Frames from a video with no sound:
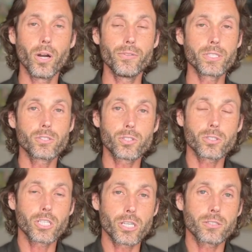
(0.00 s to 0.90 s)
And this is your
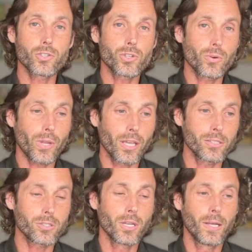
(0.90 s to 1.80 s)
chance to
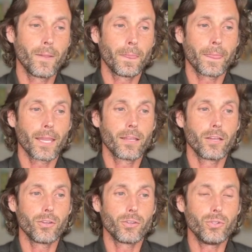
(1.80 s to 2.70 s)
showcase
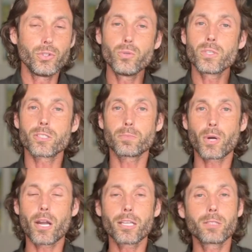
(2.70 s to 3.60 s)
you as the
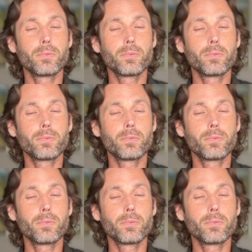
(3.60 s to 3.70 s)
product,